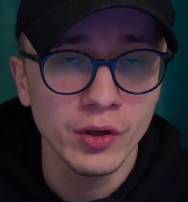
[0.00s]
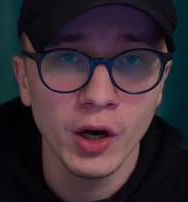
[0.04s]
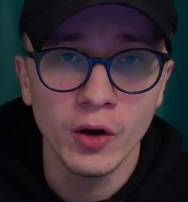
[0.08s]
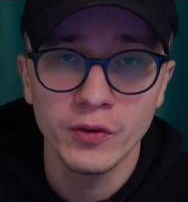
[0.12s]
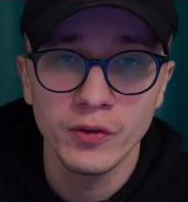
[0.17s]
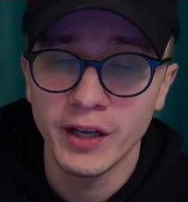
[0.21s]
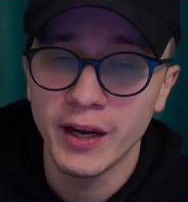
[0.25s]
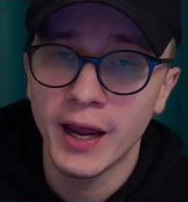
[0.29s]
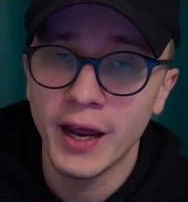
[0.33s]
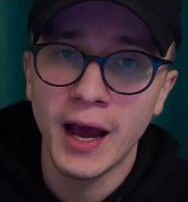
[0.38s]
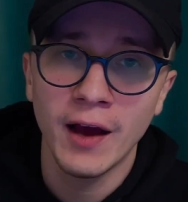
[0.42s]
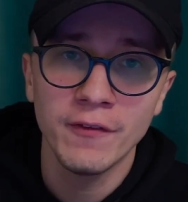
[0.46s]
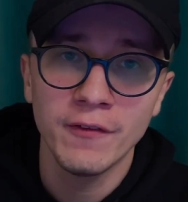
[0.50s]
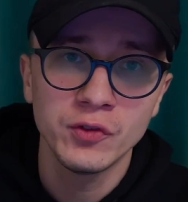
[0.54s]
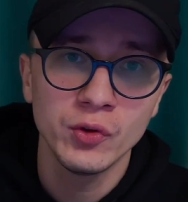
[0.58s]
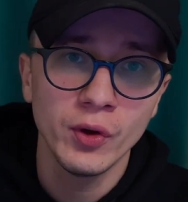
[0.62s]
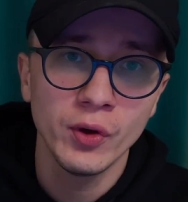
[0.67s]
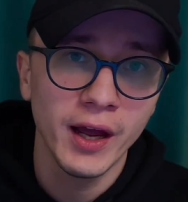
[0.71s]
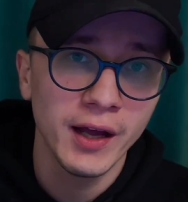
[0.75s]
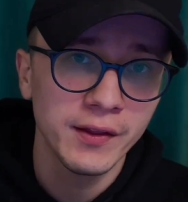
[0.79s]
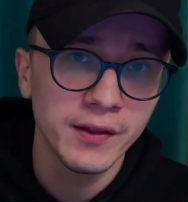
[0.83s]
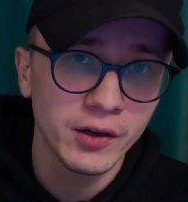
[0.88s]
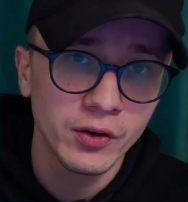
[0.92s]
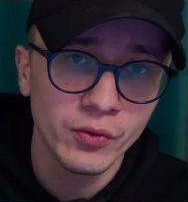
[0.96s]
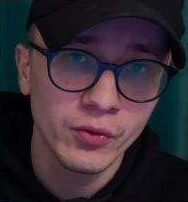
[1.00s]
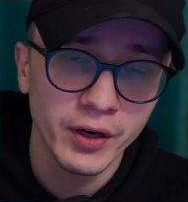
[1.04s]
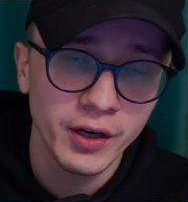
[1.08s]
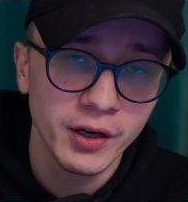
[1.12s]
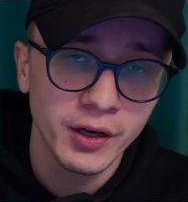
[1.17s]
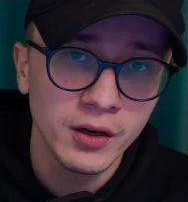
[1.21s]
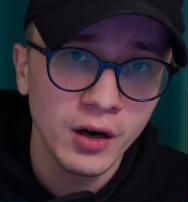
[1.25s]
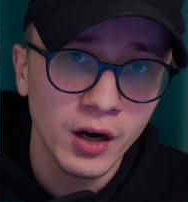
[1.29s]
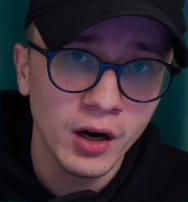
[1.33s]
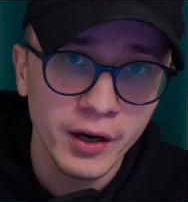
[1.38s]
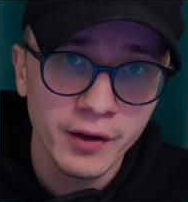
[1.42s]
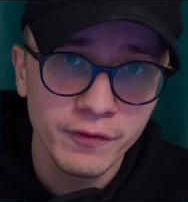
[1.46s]
they have to add the credit
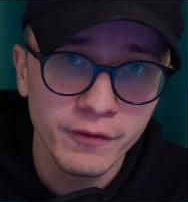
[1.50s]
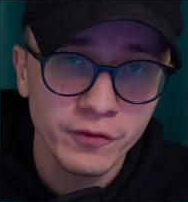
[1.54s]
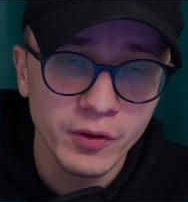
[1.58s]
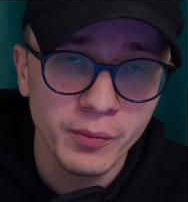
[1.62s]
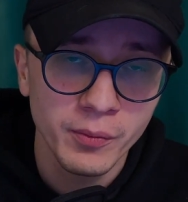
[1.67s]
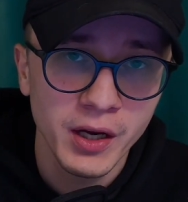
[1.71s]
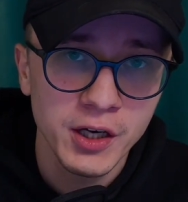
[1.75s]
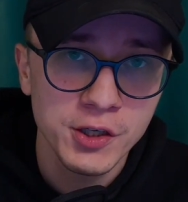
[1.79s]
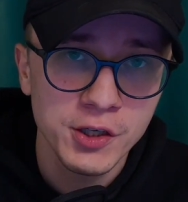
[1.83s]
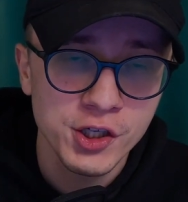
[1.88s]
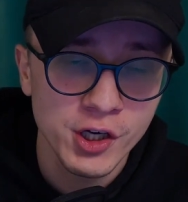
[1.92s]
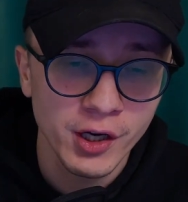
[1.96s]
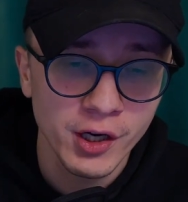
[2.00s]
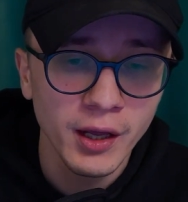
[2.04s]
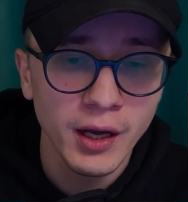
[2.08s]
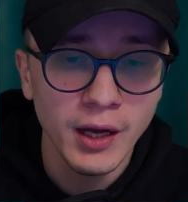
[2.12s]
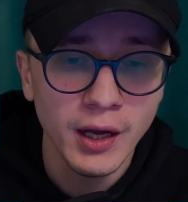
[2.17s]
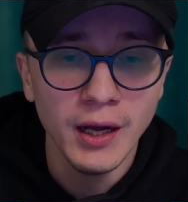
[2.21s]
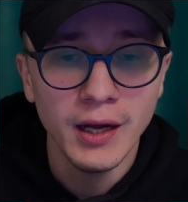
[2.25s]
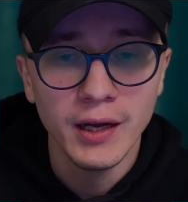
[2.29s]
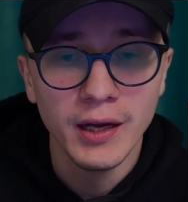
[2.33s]
card information.